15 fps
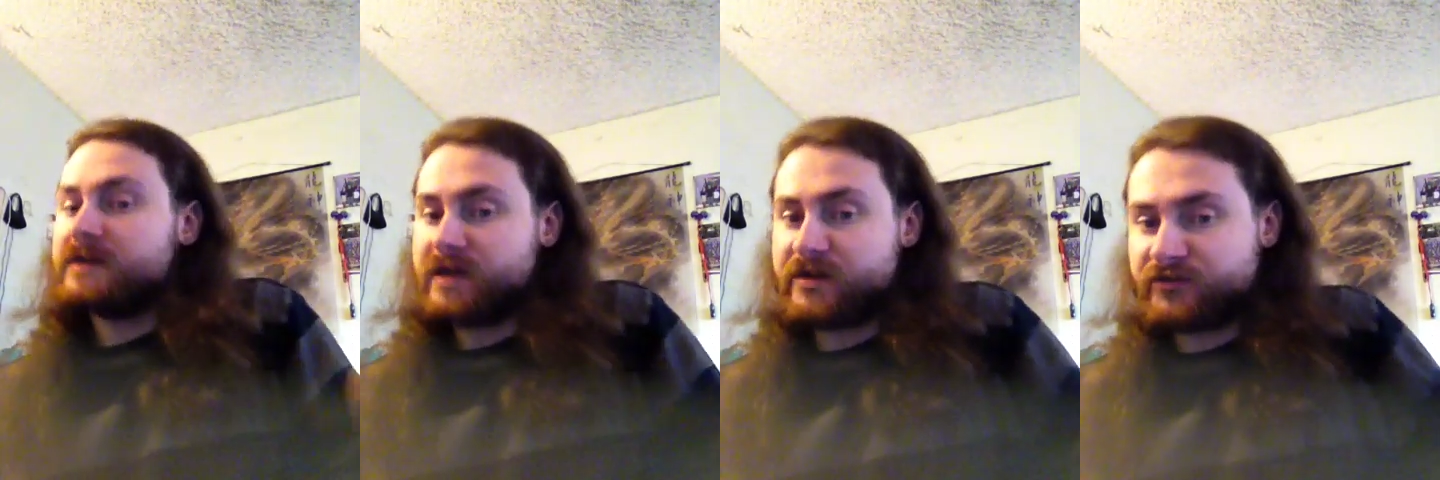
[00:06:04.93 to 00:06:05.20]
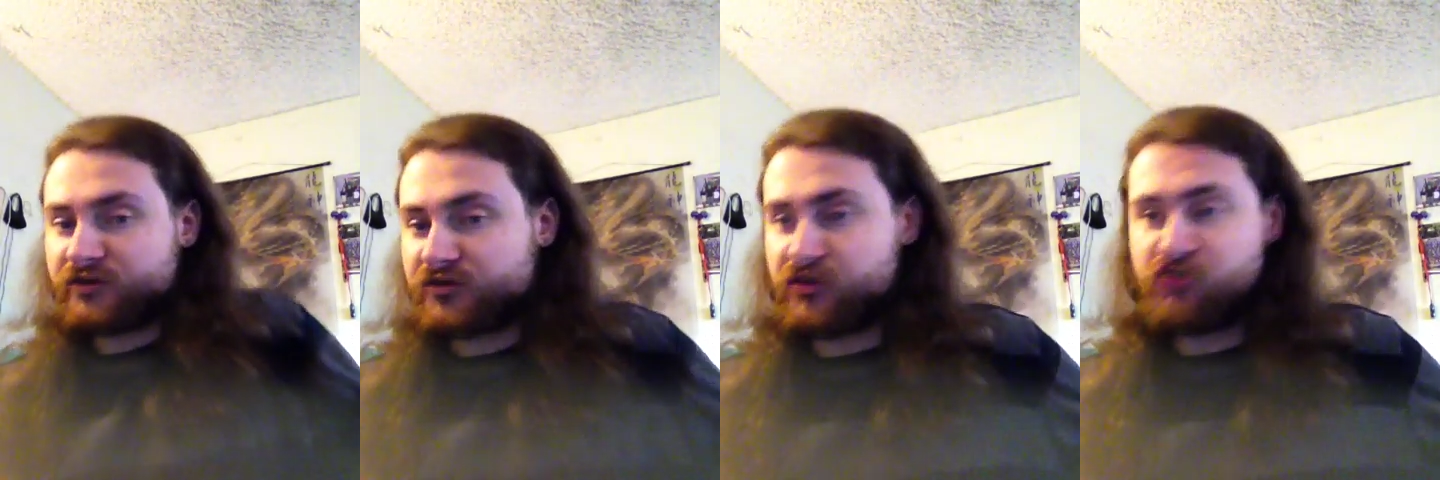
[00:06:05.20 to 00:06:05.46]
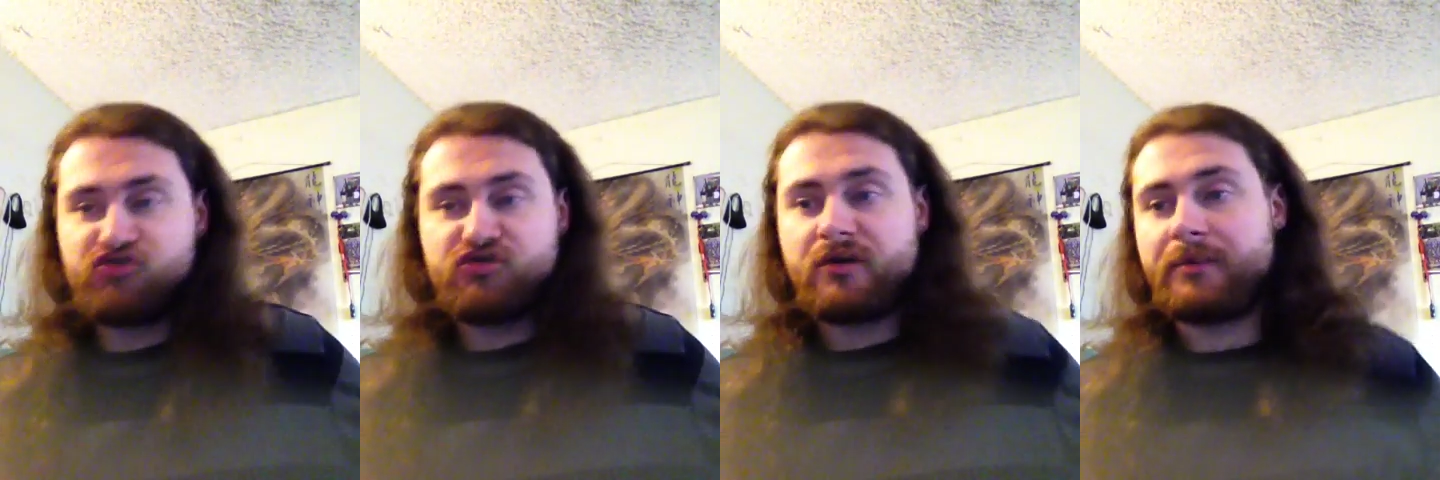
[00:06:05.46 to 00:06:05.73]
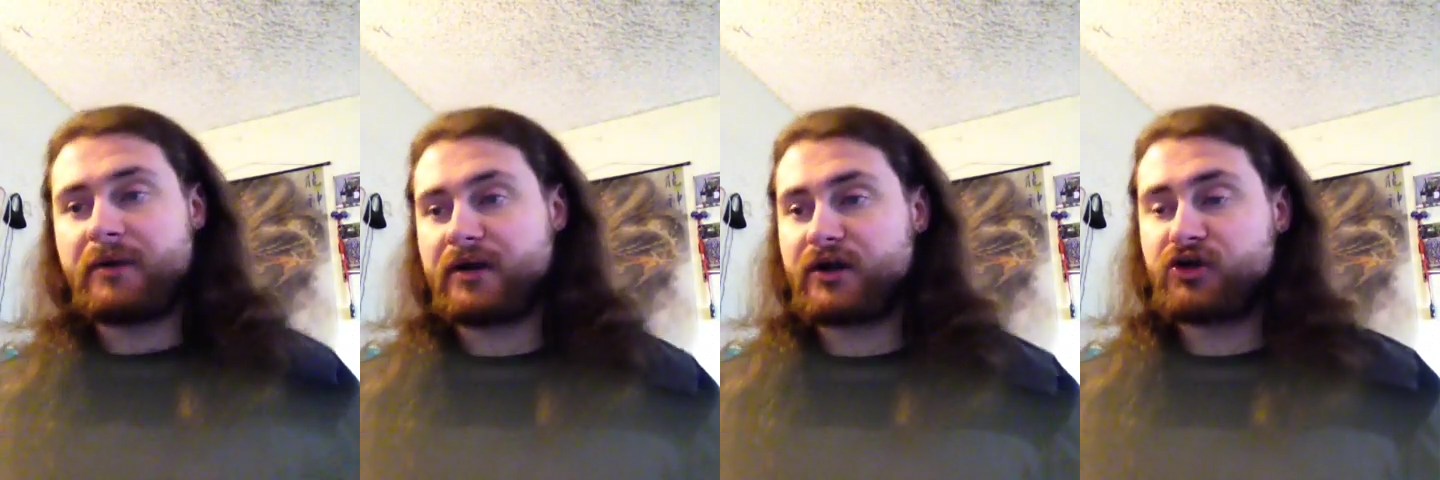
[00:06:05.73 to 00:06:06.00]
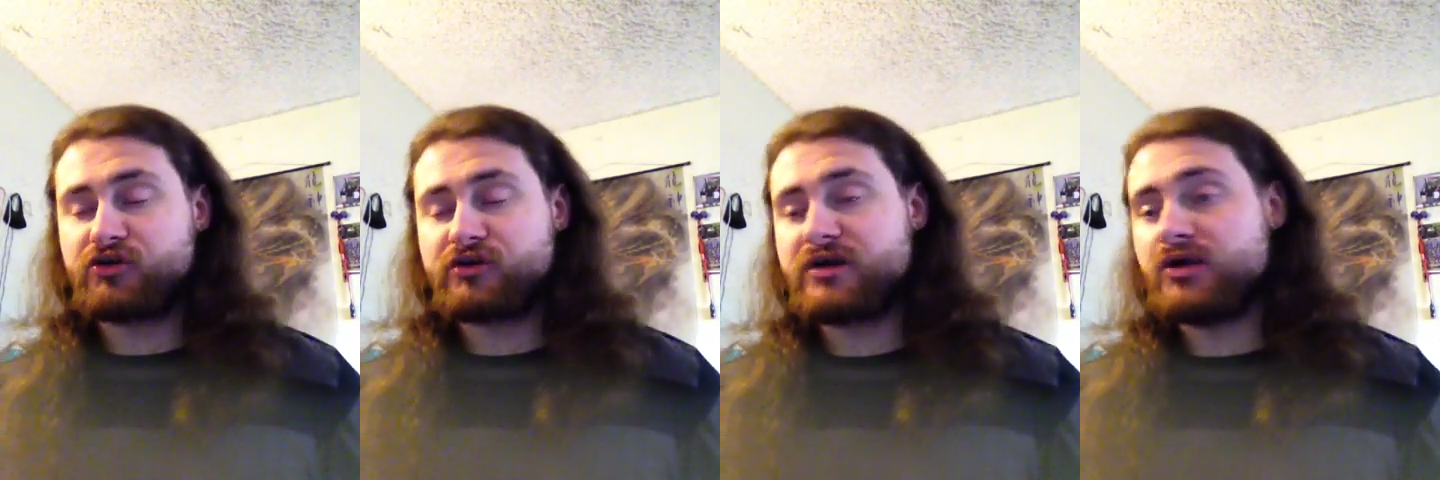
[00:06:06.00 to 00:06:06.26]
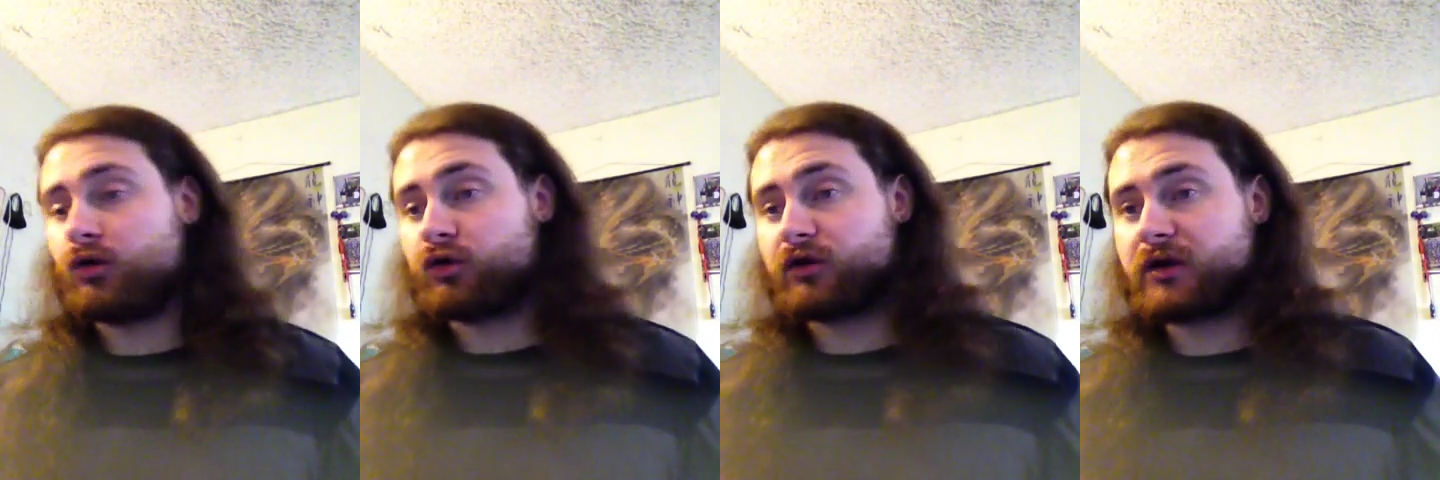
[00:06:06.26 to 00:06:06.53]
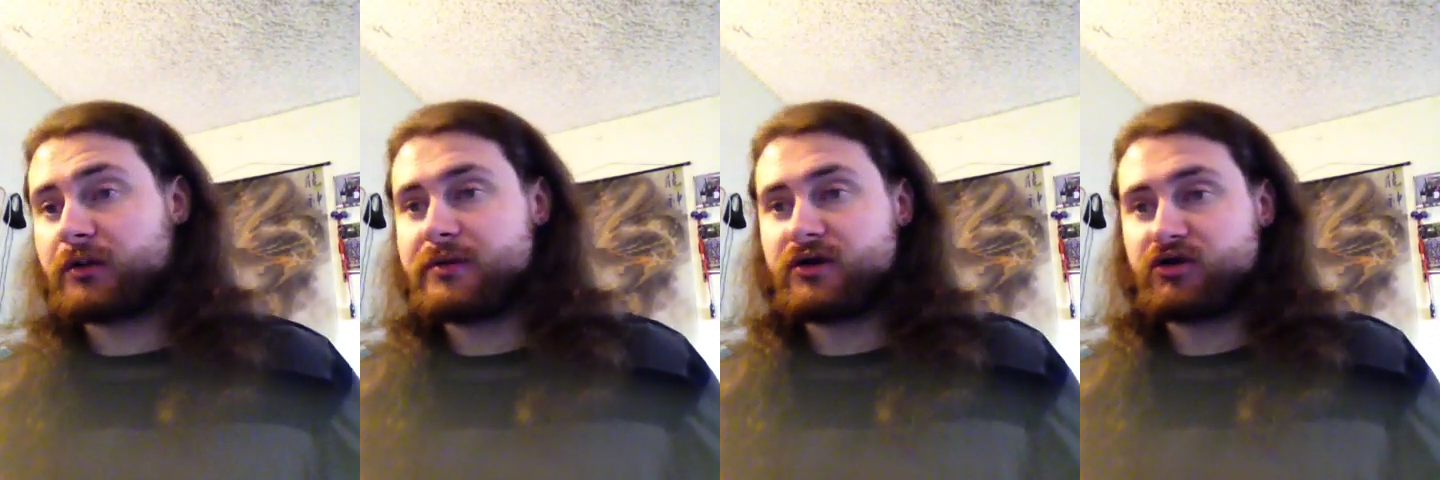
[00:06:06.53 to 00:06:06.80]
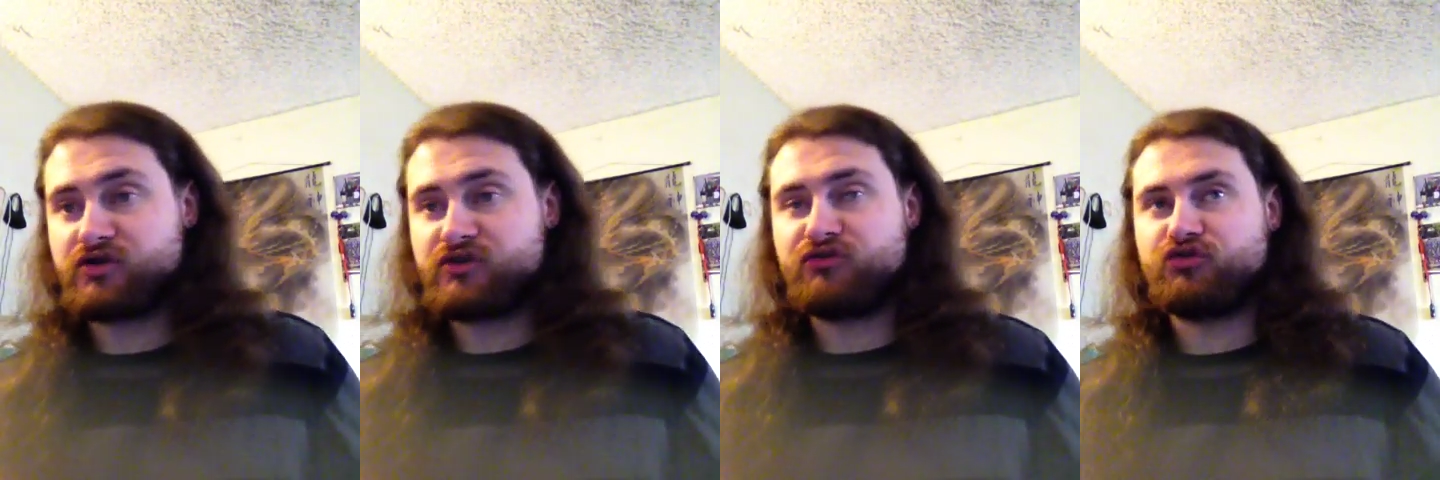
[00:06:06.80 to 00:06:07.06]
it's essentially a pot of greed, or it could be a
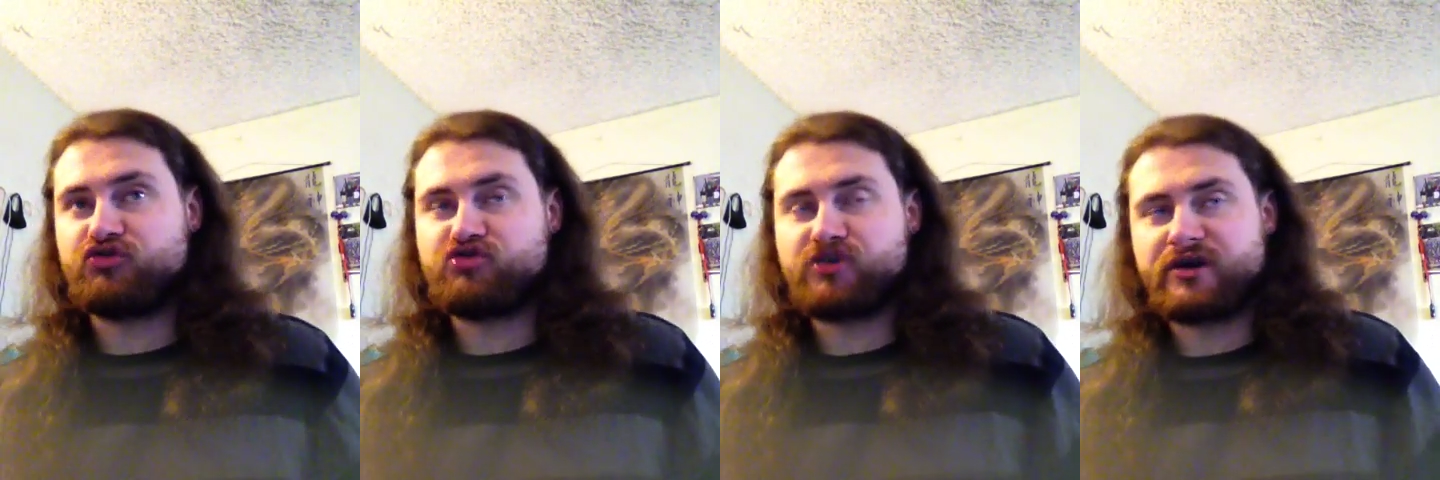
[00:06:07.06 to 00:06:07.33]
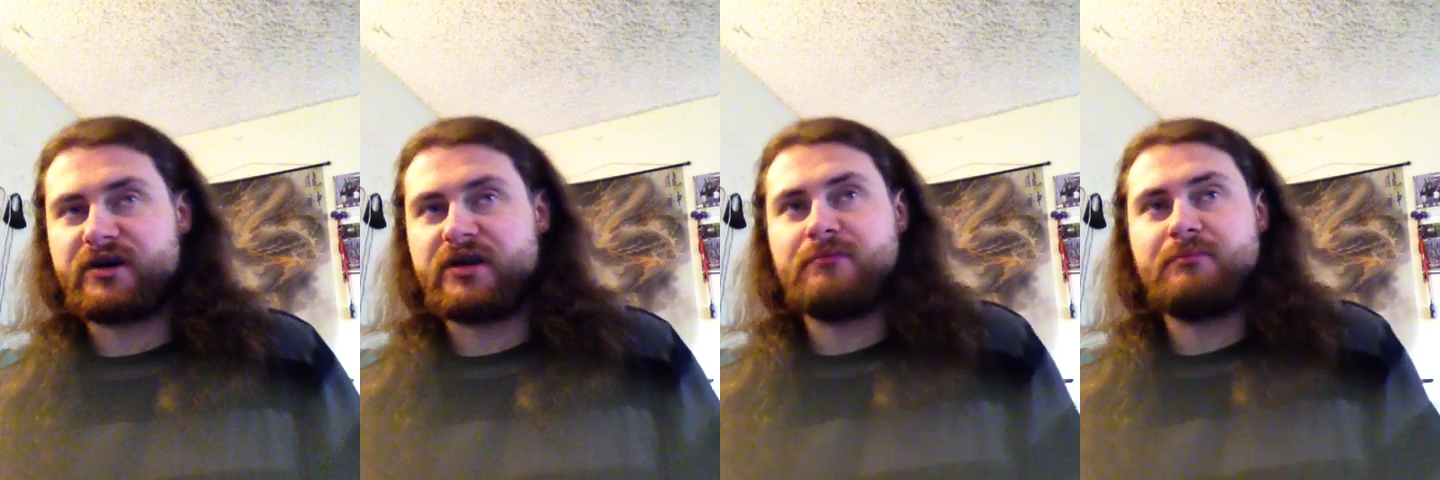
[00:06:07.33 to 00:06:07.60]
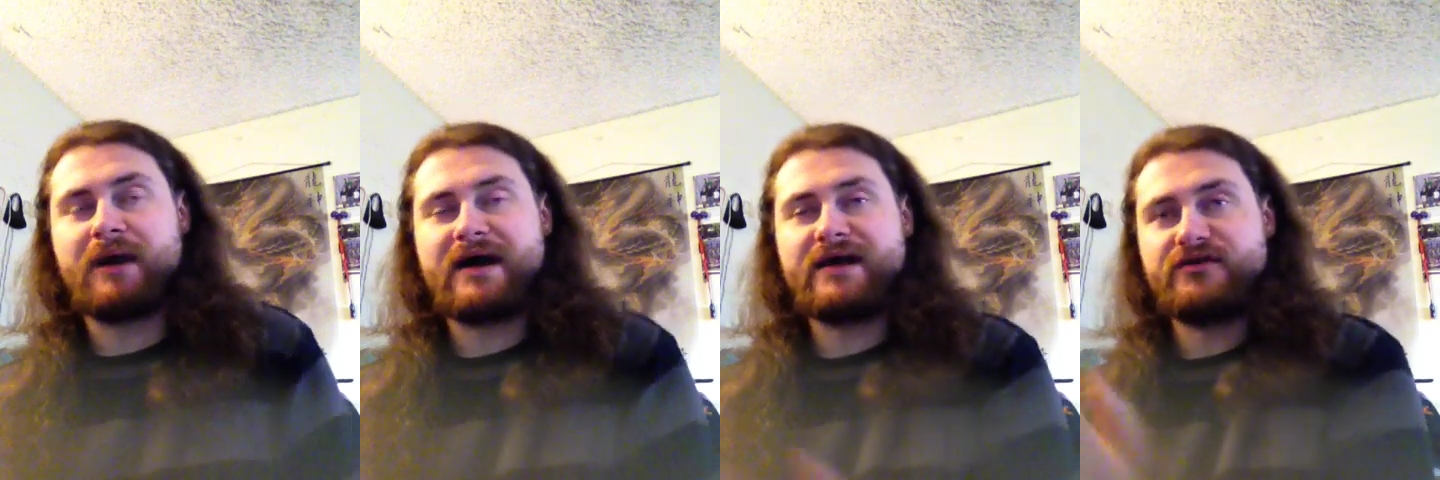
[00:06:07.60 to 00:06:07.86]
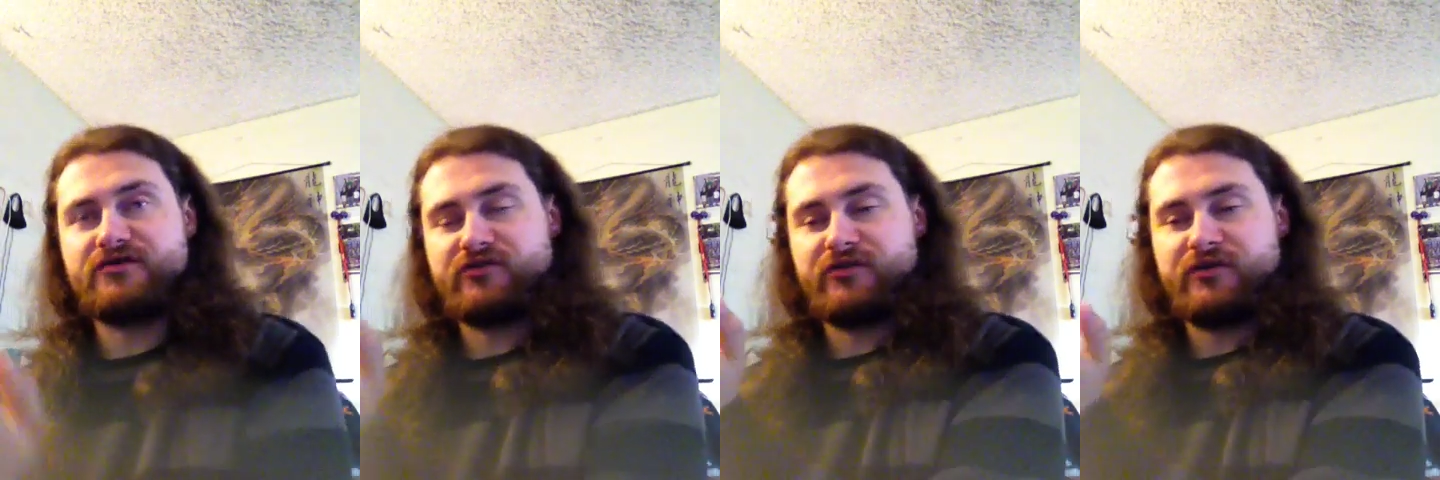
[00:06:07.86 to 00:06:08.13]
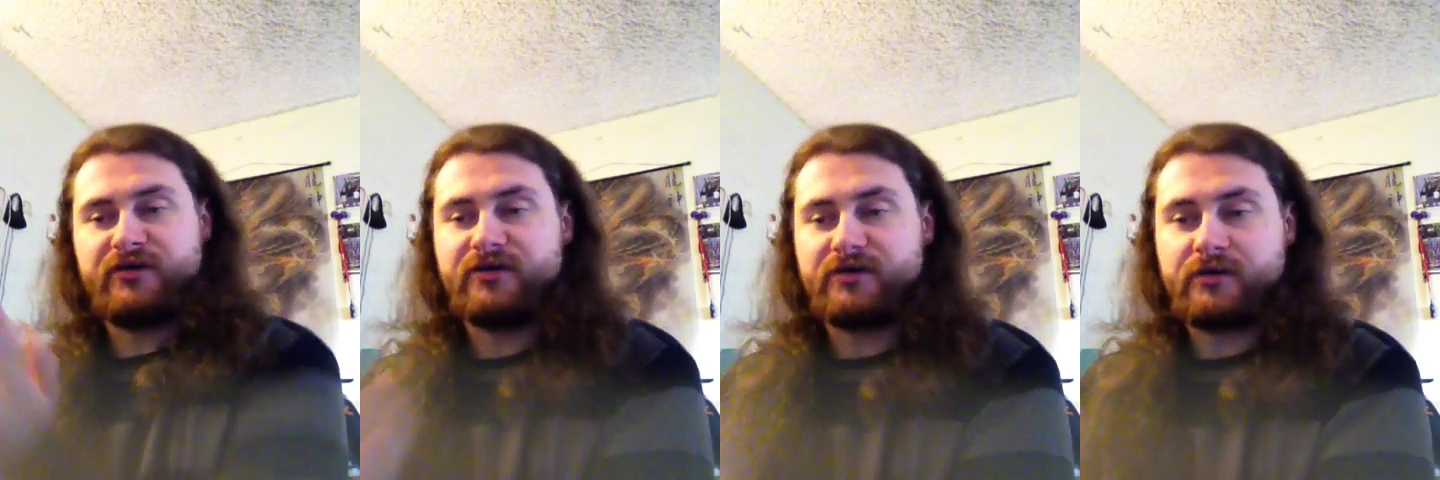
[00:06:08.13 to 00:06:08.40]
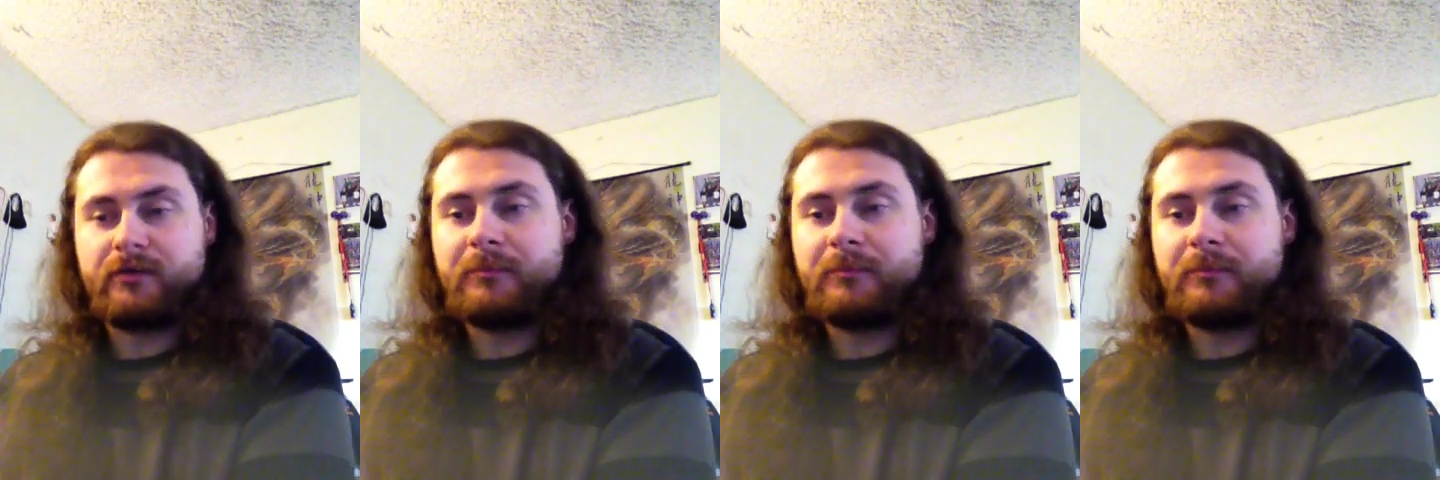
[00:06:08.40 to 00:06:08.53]
graceful charity minus the